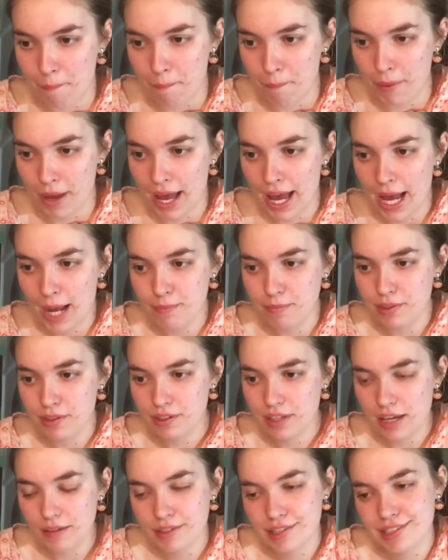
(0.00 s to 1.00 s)
But I'm
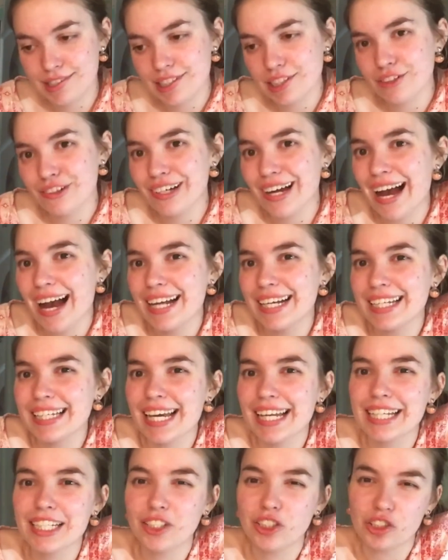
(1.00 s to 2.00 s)
still kind of
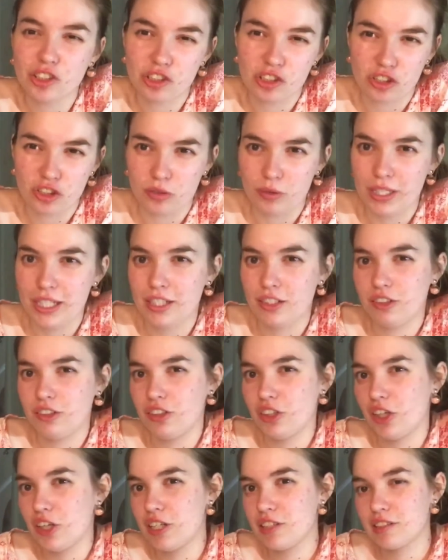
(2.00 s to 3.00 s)
getting used to it,
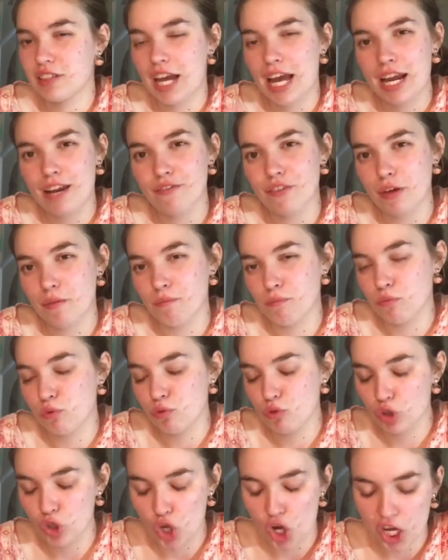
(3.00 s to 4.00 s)
It's kind of a
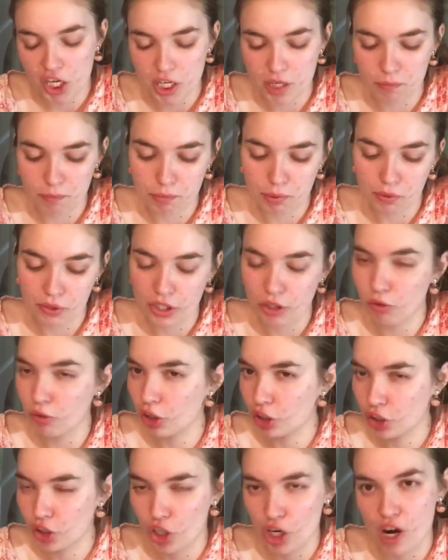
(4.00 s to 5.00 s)
learning point or a
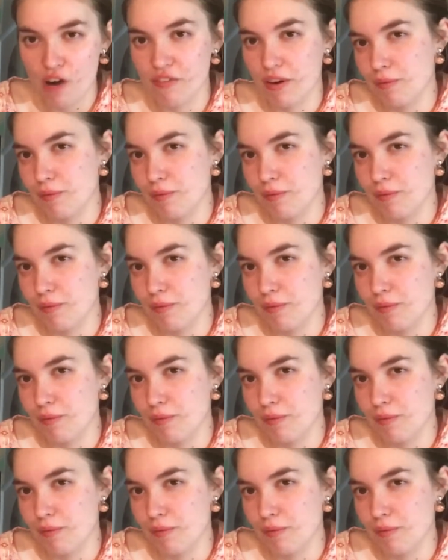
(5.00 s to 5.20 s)
curve.